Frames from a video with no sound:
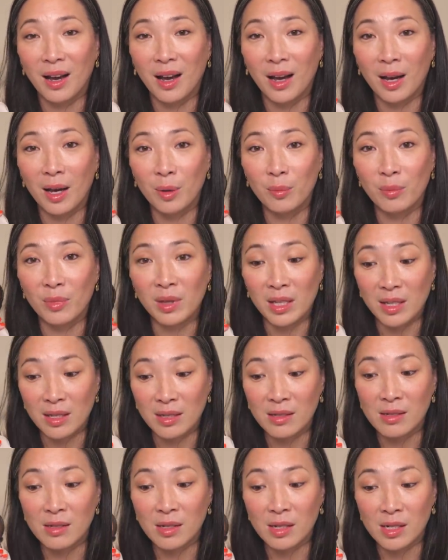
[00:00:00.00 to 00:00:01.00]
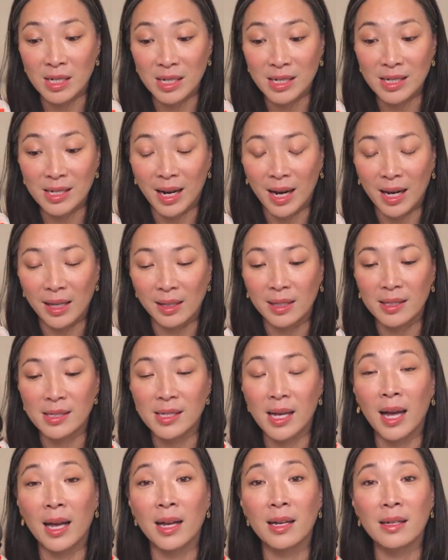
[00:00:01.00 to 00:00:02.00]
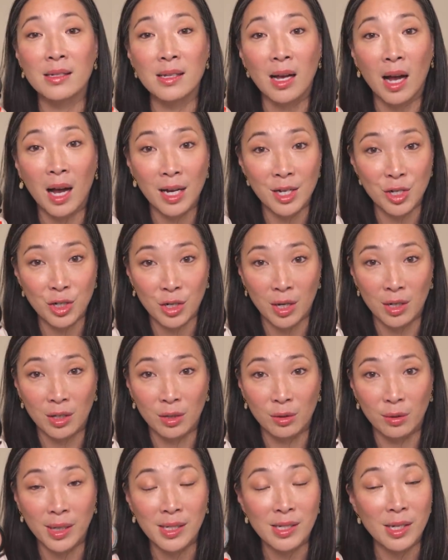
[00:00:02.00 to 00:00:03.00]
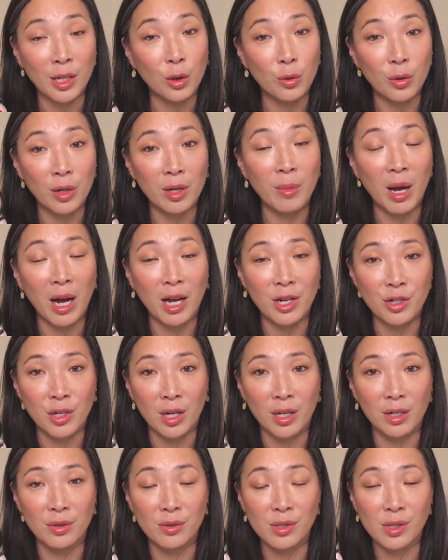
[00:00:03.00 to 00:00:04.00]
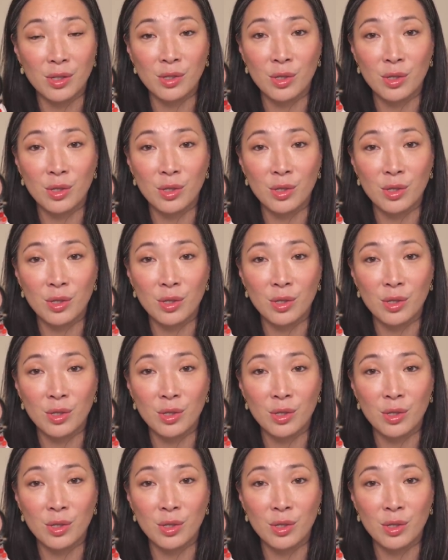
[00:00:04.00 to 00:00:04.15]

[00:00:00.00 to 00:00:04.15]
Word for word: um, these tinted highlights as eyeshadow, as like cream eyeshadows.